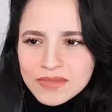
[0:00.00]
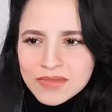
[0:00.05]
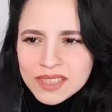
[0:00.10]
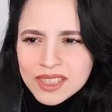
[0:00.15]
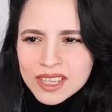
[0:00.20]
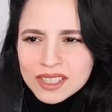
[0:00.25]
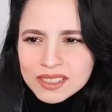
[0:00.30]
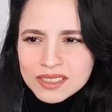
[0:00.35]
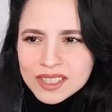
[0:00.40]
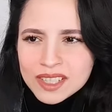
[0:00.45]

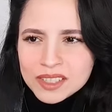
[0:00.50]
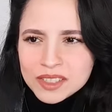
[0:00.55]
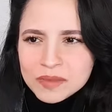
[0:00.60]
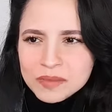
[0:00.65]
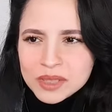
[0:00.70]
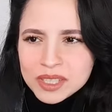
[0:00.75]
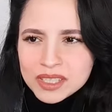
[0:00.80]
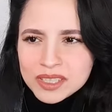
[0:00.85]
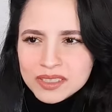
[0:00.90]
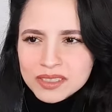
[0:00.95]
that tells
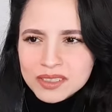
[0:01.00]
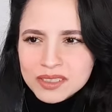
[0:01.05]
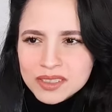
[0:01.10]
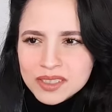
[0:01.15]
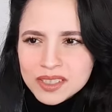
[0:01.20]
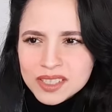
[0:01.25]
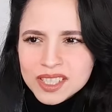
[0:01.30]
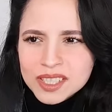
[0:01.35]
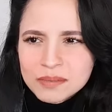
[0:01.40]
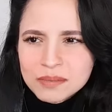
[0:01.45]
me
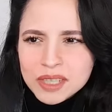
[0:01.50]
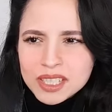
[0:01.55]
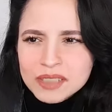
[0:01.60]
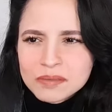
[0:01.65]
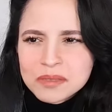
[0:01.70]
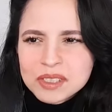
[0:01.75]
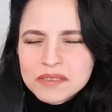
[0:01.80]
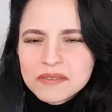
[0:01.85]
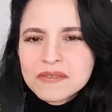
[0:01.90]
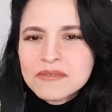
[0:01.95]
and it makes
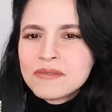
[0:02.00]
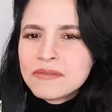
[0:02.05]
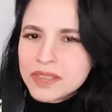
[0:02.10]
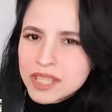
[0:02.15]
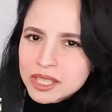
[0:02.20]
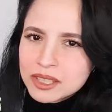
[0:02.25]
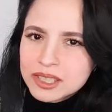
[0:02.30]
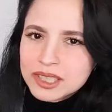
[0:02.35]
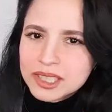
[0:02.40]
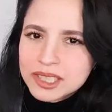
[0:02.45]
me
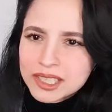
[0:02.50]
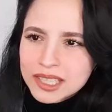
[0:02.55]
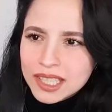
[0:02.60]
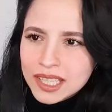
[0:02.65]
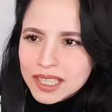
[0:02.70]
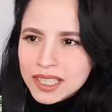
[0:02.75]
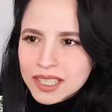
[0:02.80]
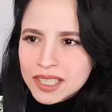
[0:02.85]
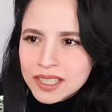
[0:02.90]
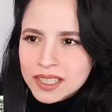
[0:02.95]
feel
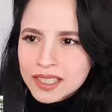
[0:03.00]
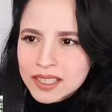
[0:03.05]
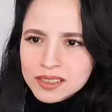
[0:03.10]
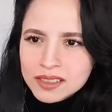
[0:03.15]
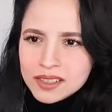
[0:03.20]
like